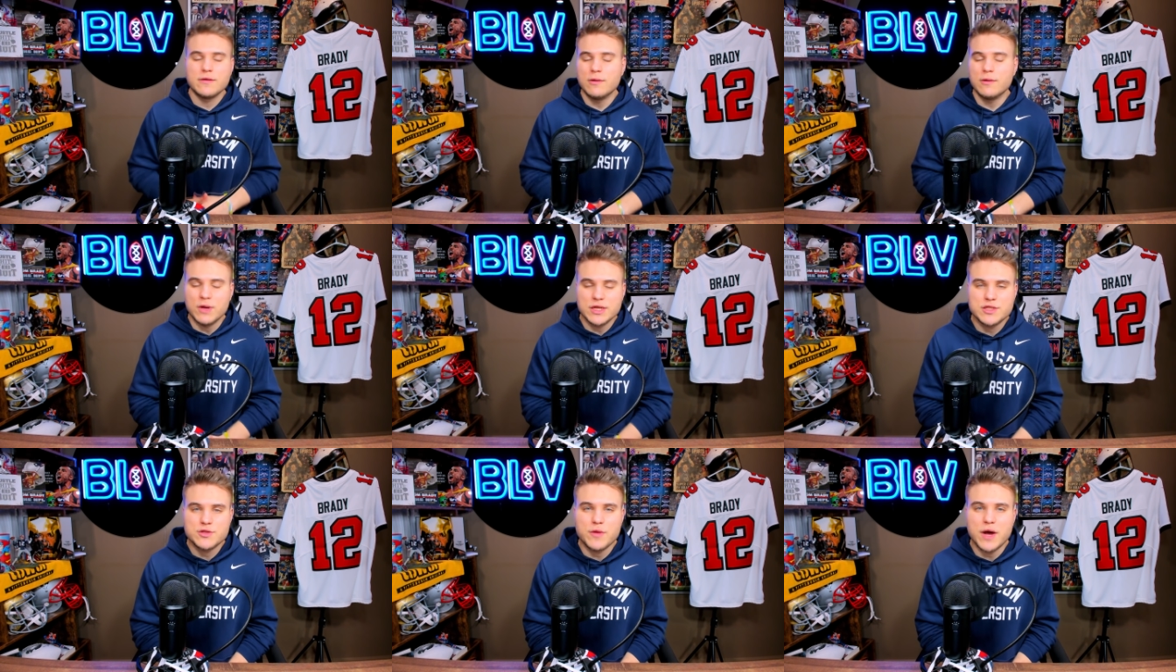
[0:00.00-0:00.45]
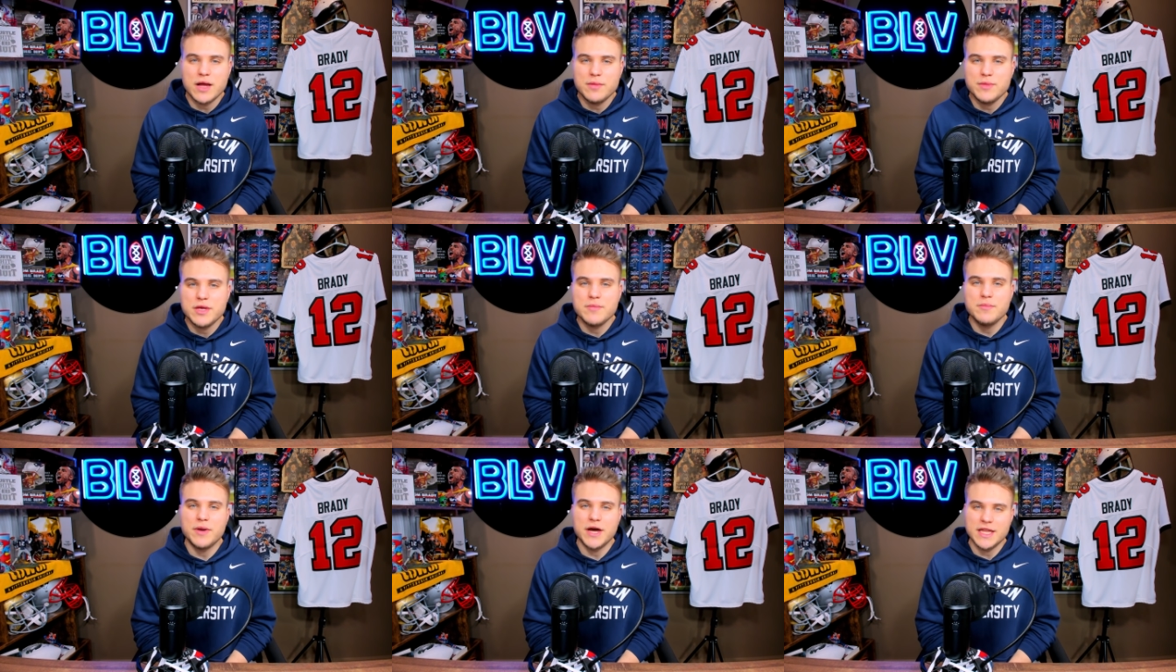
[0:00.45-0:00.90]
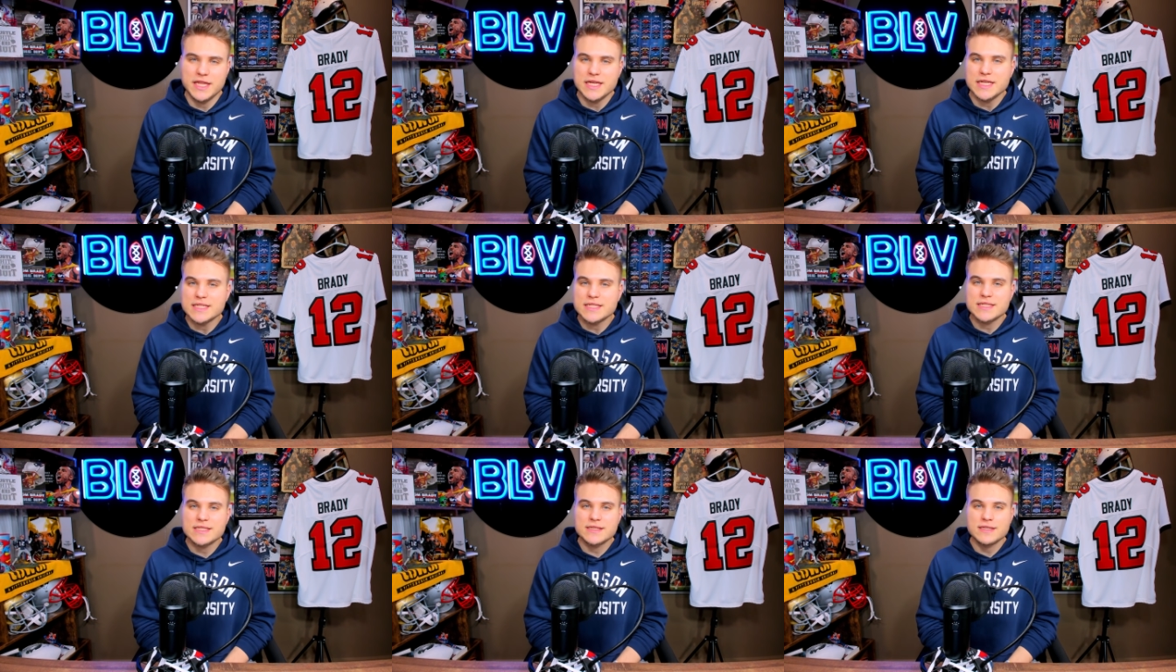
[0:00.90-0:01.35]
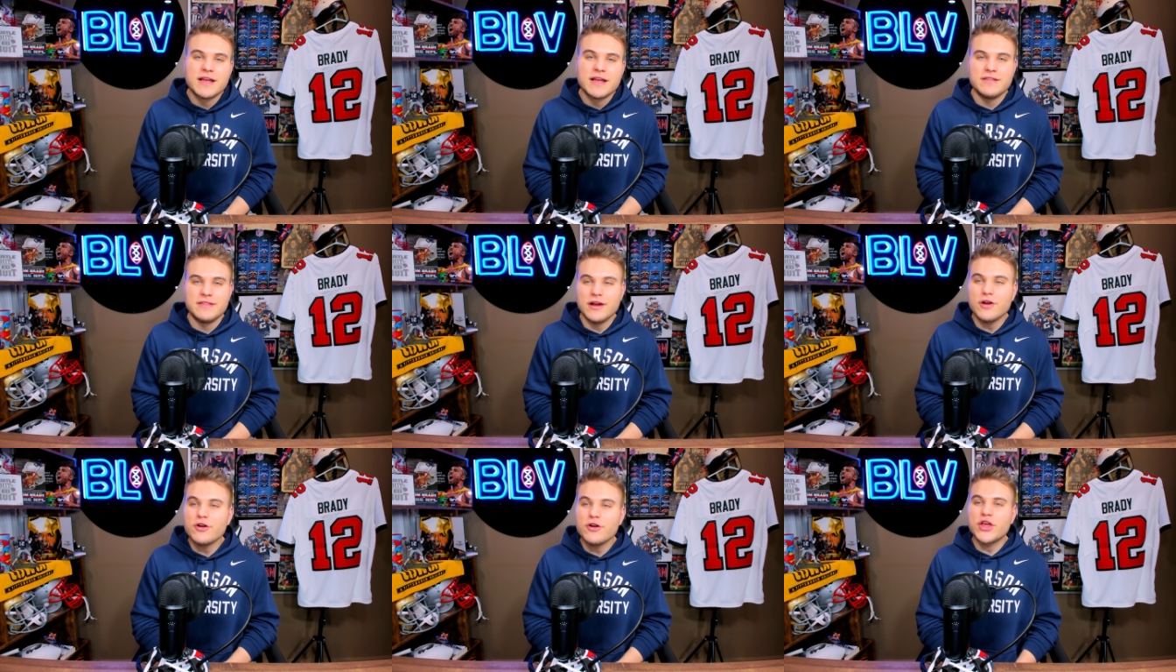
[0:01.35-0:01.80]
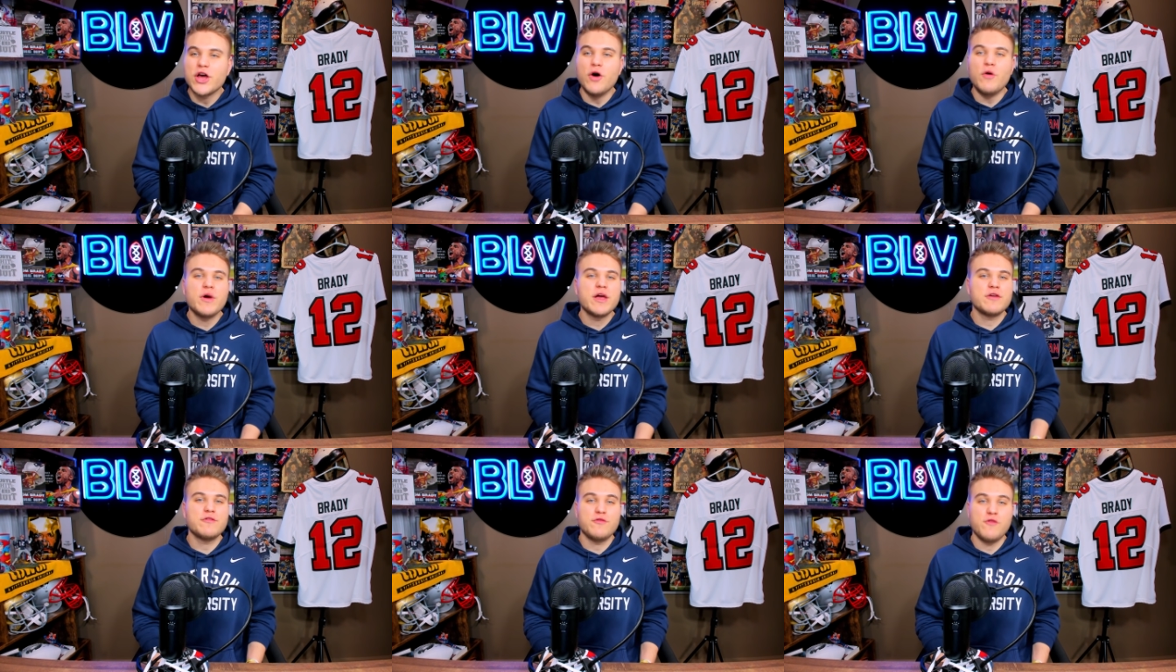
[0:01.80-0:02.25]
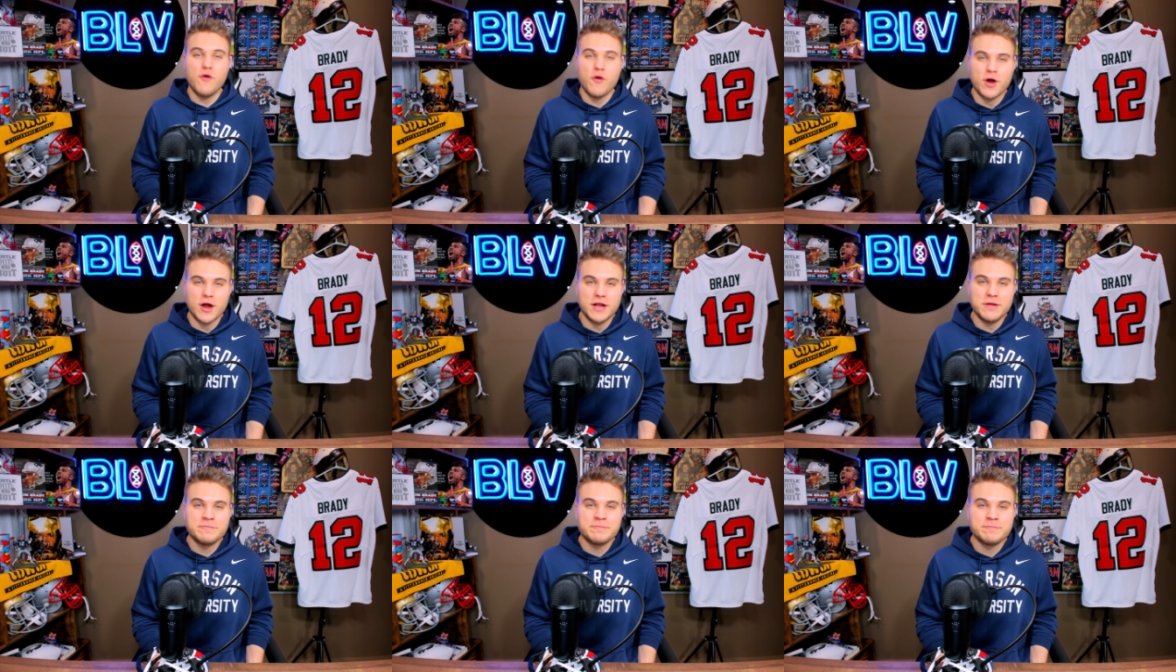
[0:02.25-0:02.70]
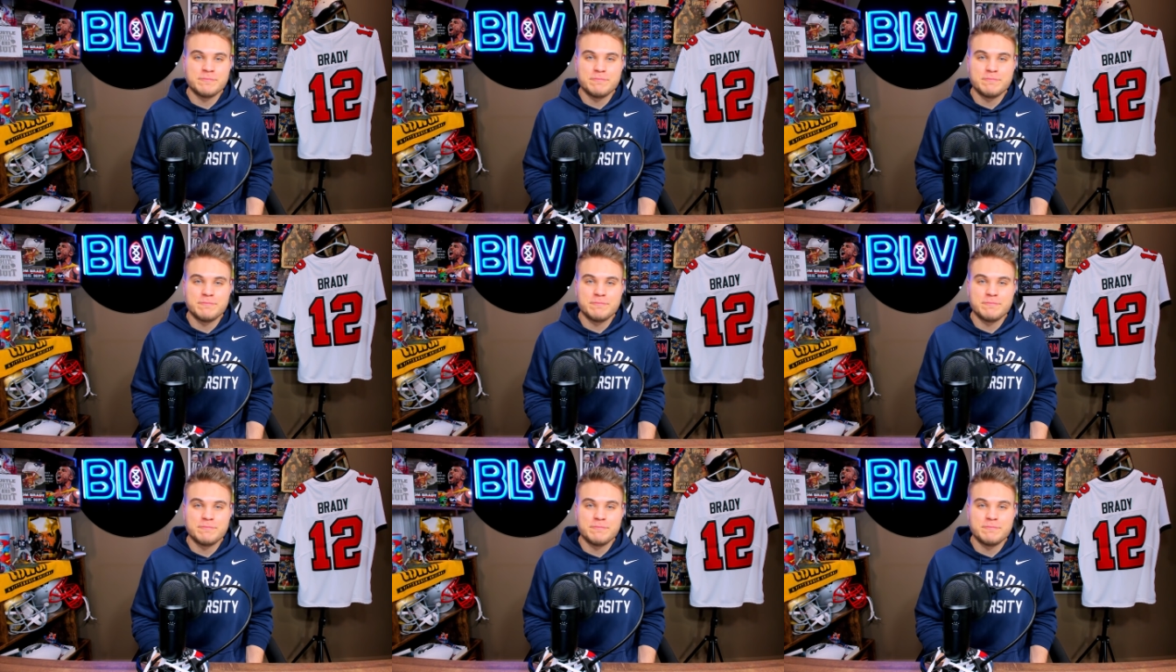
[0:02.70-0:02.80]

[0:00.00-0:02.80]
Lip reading: What do I mean by this? They're going for it